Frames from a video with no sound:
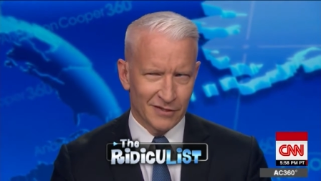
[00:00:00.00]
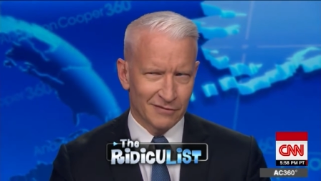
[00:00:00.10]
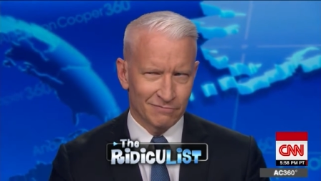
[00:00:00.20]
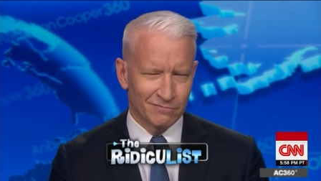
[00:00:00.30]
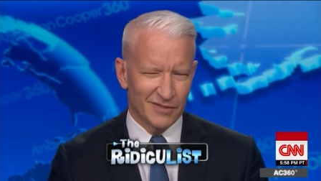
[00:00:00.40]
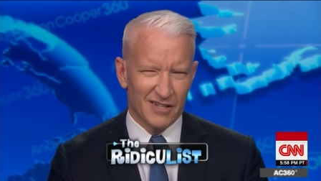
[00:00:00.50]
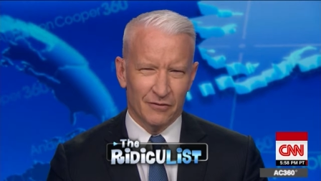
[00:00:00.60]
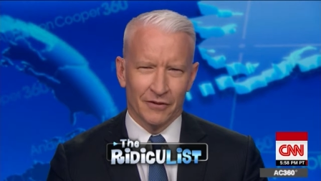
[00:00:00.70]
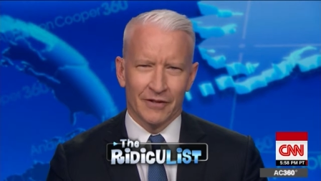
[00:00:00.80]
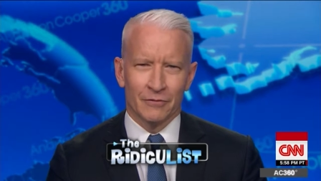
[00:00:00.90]
No, I
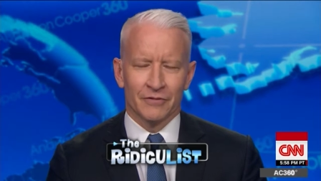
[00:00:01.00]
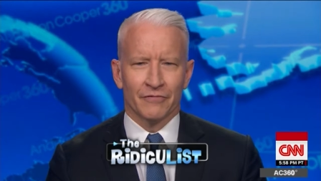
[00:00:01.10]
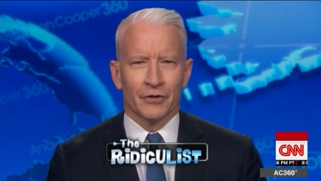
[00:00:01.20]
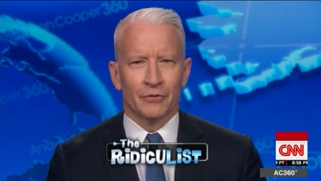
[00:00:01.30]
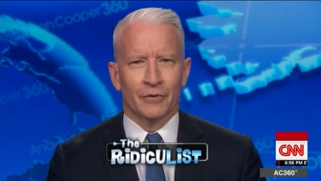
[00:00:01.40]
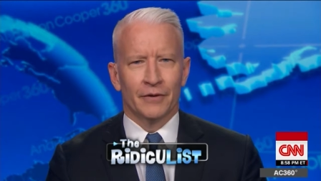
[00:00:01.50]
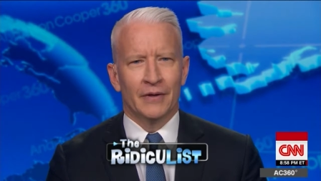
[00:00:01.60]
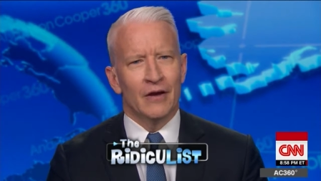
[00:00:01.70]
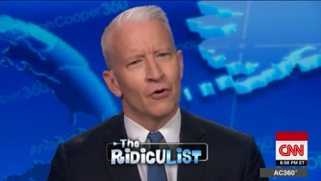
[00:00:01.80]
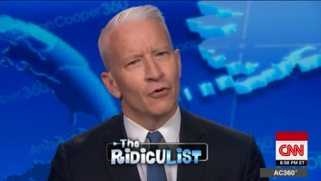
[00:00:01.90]
don't think that was a very good one.
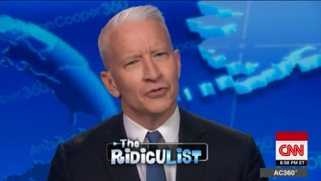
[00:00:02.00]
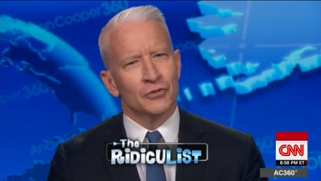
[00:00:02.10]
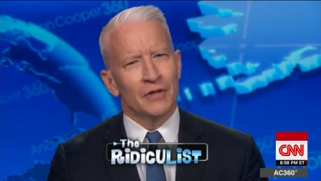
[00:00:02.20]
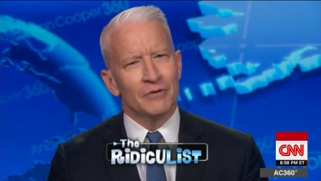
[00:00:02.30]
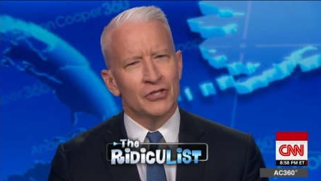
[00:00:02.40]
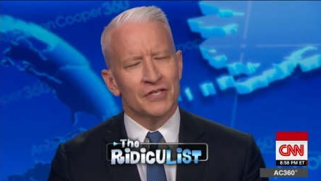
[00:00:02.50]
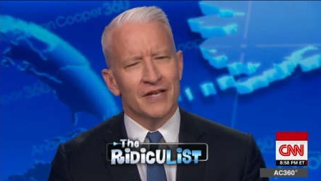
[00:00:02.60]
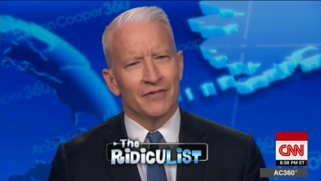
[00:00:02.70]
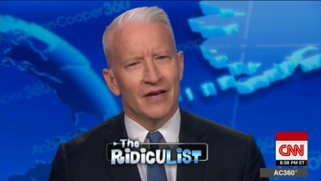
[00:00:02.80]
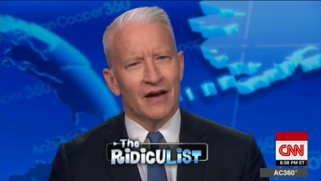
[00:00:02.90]
Also, let me
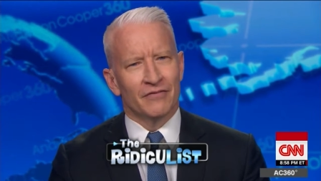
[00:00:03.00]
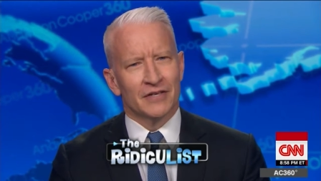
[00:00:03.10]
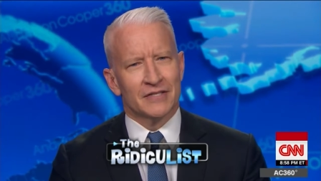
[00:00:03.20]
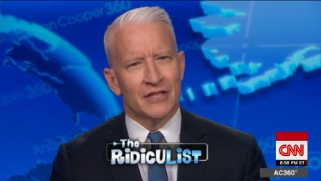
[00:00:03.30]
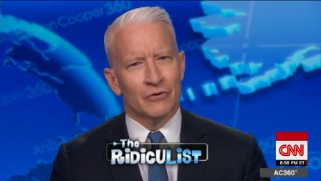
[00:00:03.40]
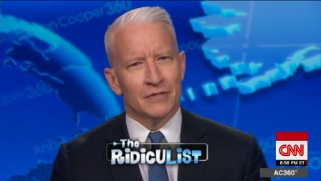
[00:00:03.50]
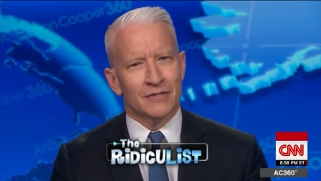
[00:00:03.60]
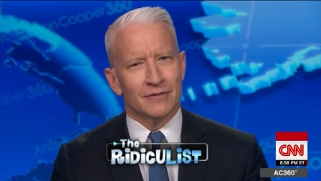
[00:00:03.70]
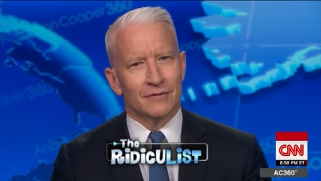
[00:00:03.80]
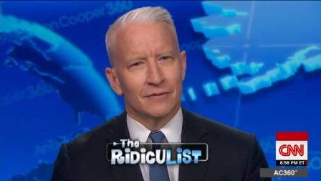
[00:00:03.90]
just state the obvious there
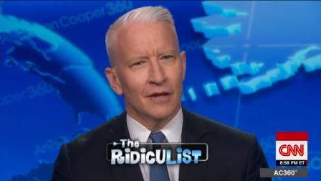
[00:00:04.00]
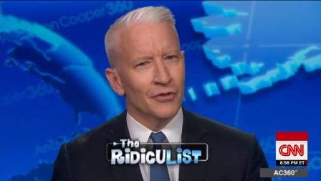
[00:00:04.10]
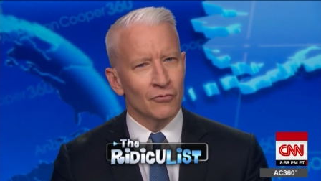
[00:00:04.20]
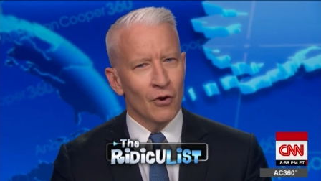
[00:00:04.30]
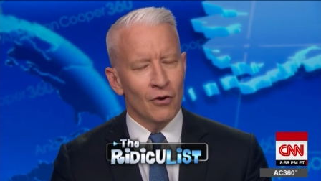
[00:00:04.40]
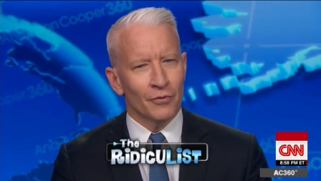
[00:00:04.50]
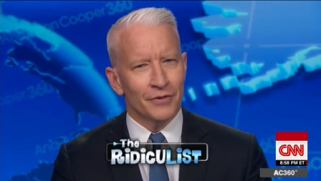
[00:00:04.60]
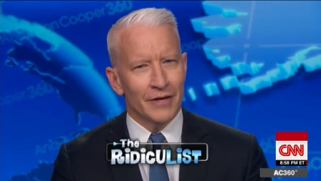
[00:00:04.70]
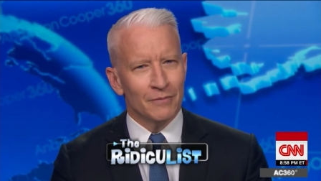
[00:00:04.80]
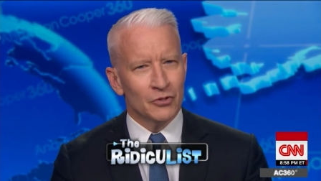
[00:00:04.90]
is nothing wrong
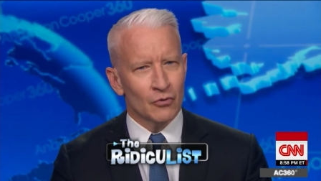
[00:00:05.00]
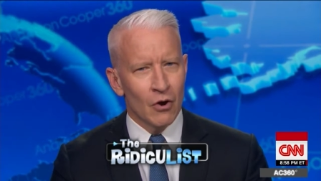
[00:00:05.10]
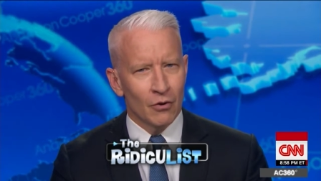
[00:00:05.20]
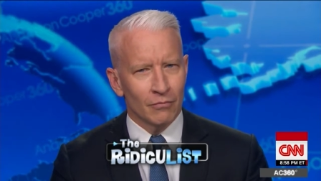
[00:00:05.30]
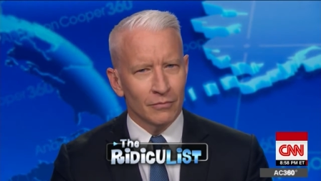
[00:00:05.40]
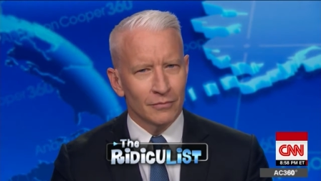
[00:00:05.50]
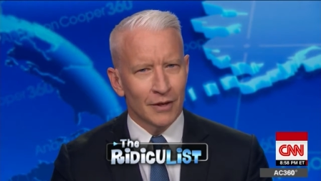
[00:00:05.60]
with the name Jerome.